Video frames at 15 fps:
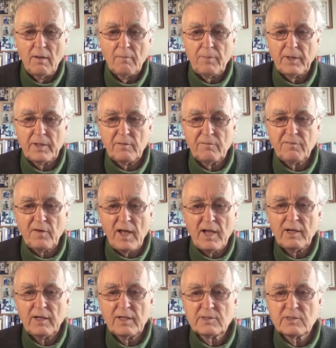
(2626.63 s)
But if I
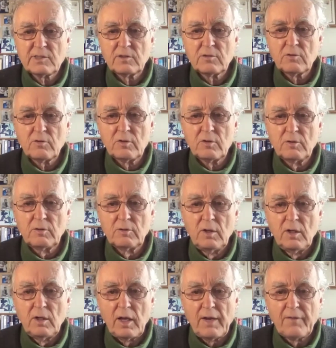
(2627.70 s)
listen to you
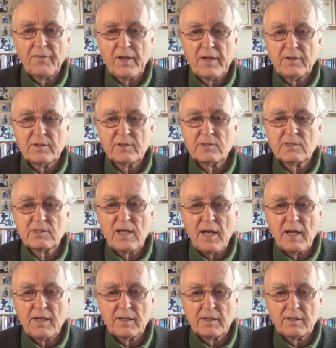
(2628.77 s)
and then
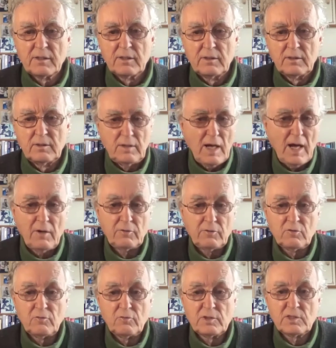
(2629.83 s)
decide how
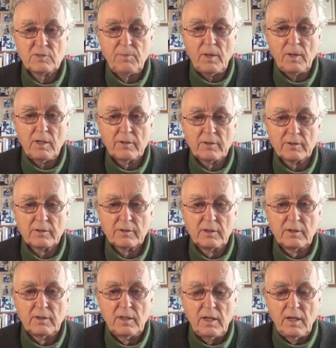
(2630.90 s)
to respond,
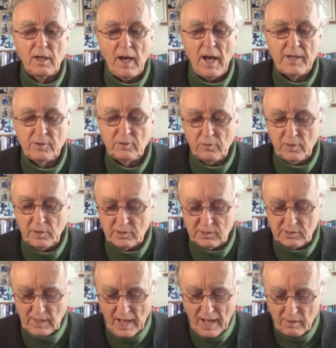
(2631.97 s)
I do
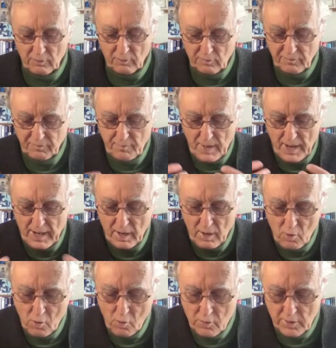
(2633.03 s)
this out of my
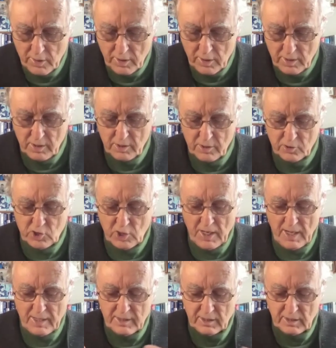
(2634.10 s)
own
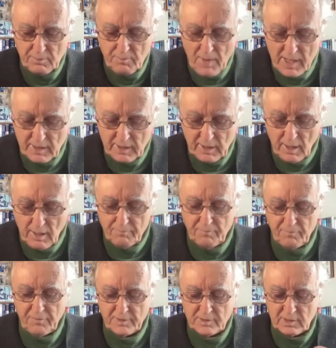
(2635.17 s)
genetic makeup,
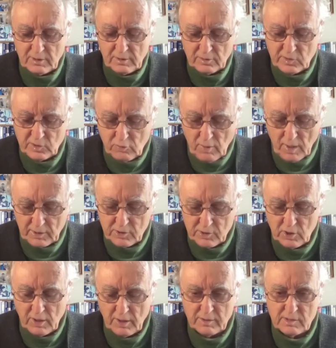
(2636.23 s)
physical
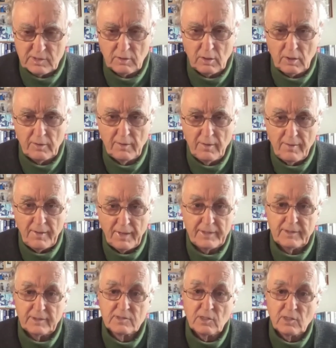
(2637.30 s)
structure, and so on.
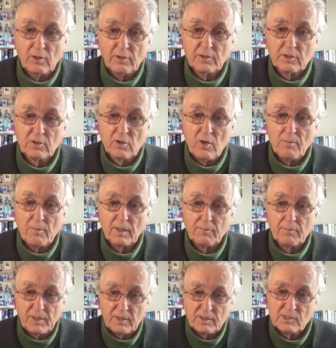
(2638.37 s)
And it's all determined,
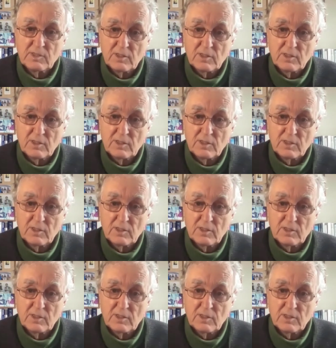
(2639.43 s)
but it's